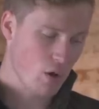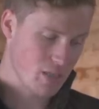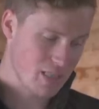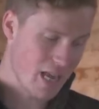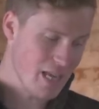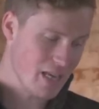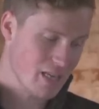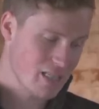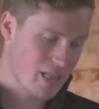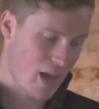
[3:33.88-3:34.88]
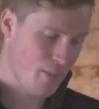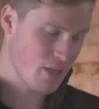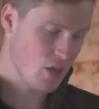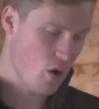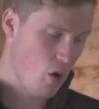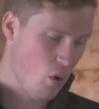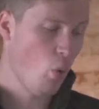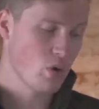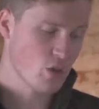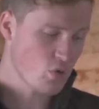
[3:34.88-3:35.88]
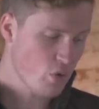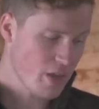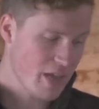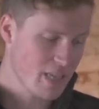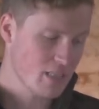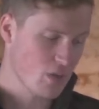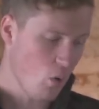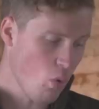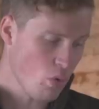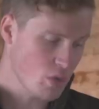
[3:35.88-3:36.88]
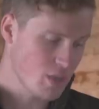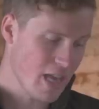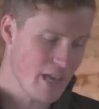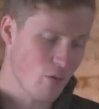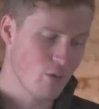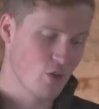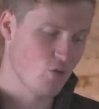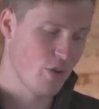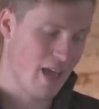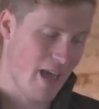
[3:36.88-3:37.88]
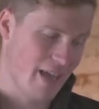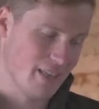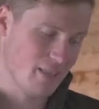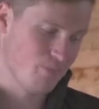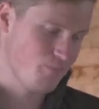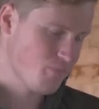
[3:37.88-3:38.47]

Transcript: to take, damage or destroy their nests, or to take or destroy their eggs.